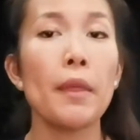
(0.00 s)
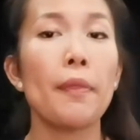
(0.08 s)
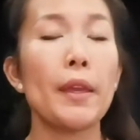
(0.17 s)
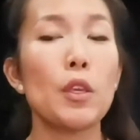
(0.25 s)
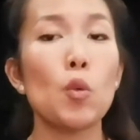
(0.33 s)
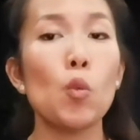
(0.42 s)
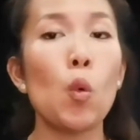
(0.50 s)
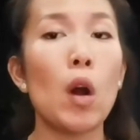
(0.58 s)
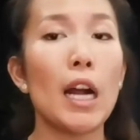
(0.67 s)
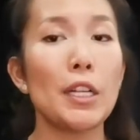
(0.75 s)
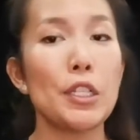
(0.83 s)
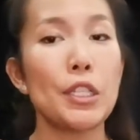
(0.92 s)
that you
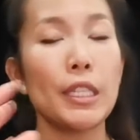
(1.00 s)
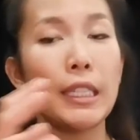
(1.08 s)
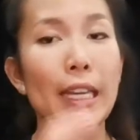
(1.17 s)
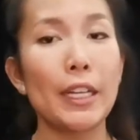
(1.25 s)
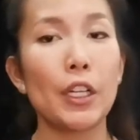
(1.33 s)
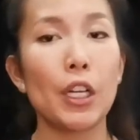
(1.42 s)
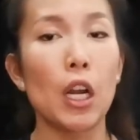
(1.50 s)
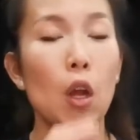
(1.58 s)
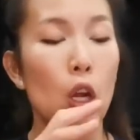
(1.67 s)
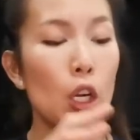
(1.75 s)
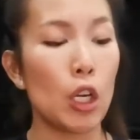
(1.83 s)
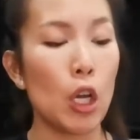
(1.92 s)
watch the letter
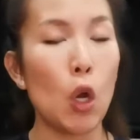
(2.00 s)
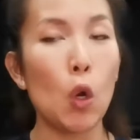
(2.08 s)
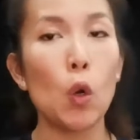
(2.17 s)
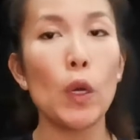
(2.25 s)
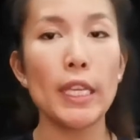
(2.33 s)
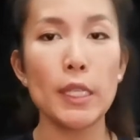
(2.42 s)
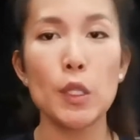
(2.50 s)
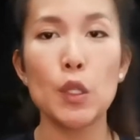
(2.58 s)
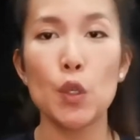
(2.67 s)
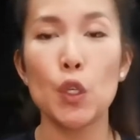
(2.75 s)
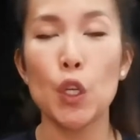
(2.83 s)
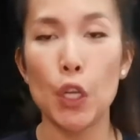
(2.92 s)
go into
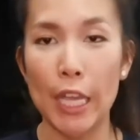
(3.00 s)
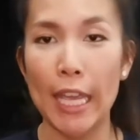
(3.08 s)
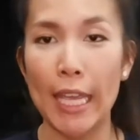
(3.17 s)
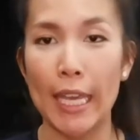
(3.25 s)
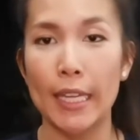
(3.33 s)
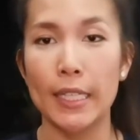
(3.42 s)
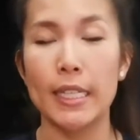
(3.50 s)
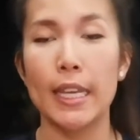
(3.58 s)
your hand